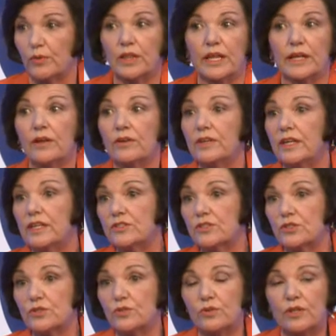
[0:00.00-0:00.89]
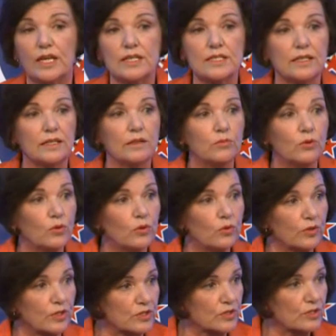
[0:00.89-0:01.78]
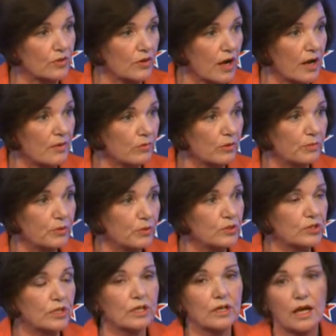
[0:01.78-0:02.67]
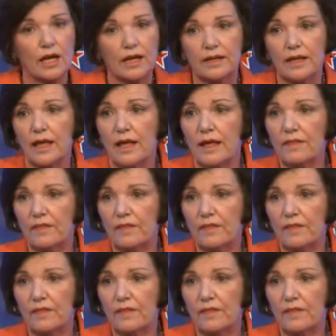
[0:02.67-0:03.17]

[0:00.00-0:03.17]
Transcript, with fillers: Well, they don't need to do that anymore with this crime reporting line.